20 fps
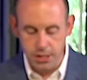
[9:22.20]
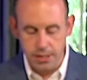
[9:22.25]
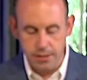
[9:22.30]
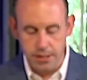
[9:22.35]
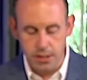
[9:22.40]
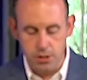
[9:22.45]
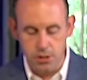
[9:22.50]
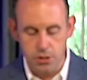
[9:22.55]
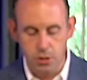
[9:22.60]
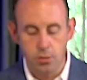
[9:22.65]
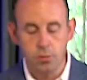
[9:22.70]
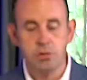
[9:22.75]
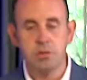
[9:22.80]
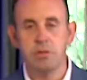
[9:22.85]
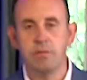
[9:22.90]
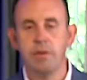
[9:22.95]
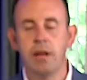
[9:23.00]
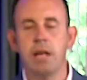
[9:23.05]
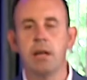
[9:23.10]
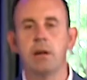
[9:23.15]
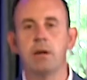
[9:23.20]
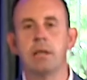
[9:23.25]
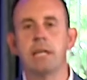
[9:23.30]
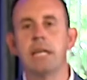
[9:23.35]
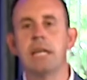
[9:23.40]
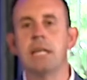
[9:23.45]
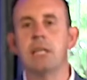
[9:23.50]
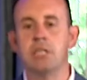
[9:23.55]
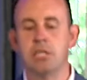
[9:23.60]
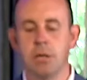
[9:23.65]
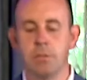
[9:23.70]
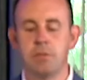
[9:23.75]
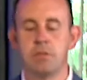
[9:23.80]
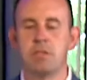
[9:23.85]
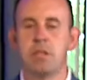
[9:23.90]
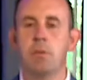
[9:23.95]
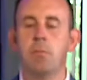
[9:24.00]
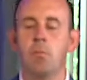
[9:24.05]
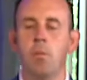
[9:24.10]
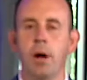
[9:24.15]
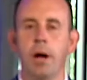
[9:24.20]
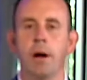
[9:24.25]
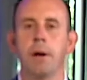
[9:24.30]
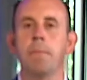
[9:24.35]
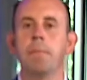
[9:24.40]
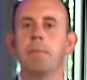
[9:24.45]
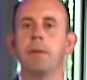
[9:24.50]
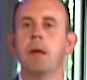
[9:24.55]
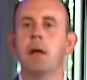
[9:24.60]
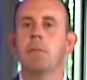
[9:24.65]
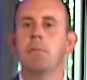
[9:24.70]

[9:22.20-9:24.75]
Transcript: that Joseph entered Egypt somewhere